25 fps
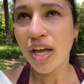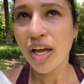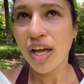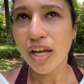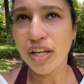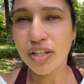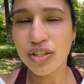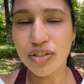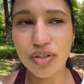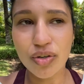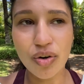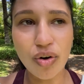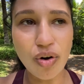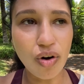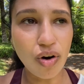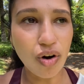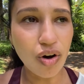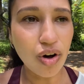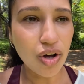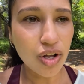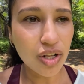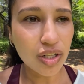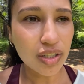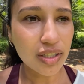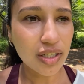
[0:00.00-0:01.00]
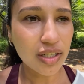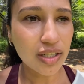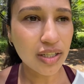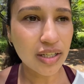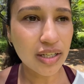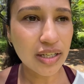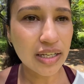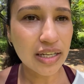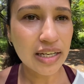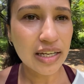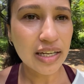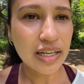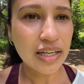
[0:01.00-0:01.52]
It's called
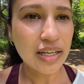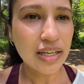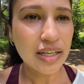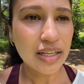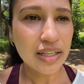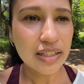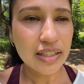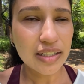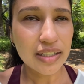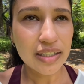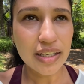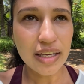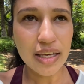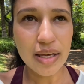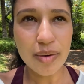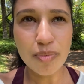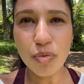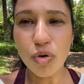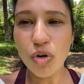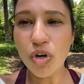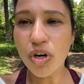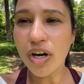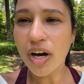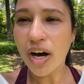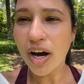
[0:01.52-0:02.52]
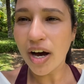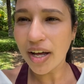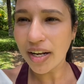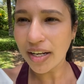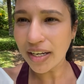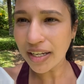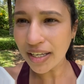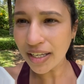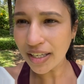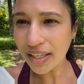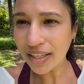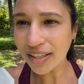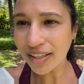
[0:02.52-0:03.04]
Kamokila
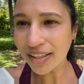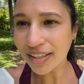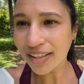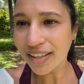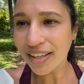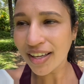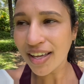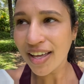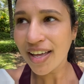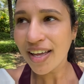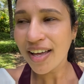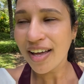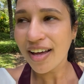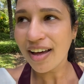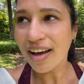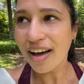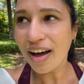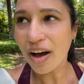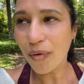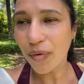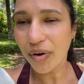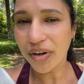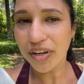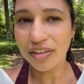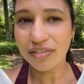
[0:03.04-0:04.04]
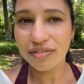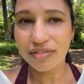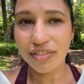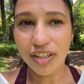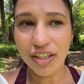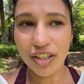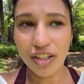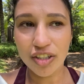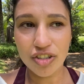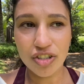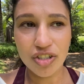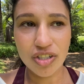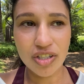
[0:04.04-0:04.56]
Hawaiian
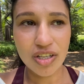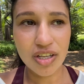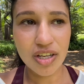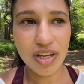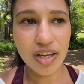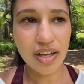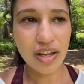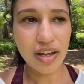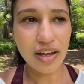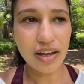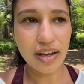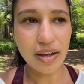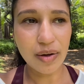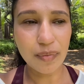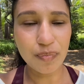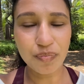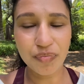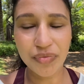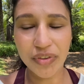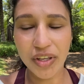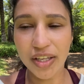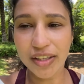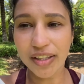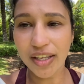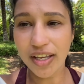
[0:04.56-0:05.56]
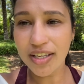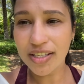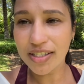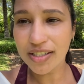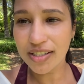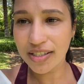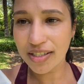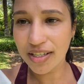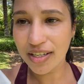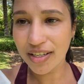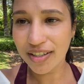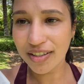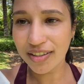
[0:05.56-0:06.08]
Village. Um, it is
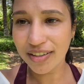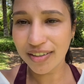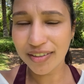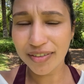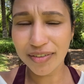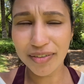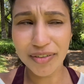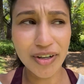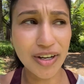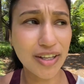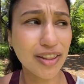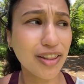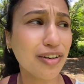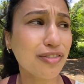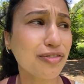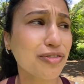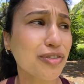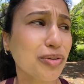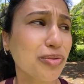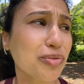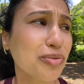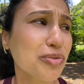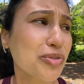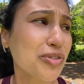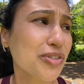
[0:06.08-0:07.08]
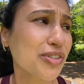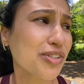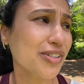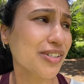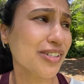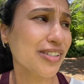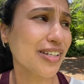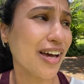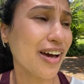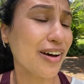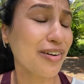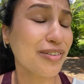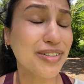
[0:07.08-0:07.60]
near, oh, I love the rooster
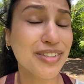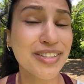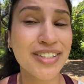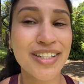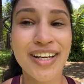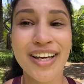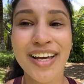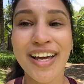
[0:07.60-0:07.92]
sound.